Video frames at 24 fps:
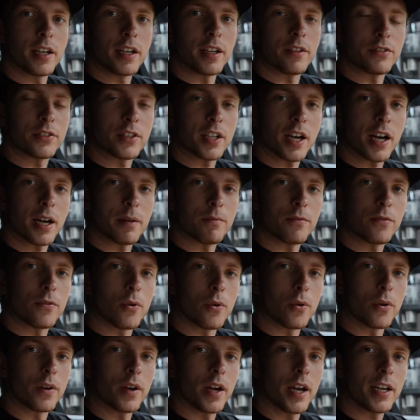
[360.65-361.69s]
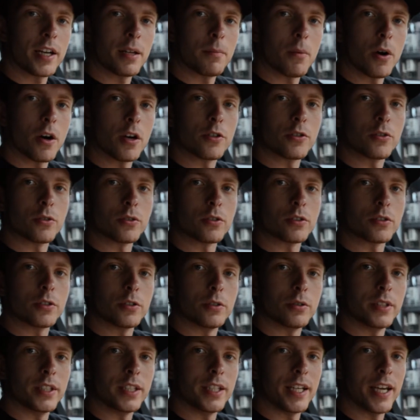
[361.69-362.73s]
Gives time for any modules
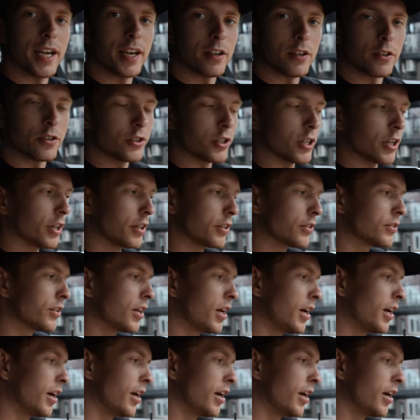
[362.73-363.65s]
to de-energize.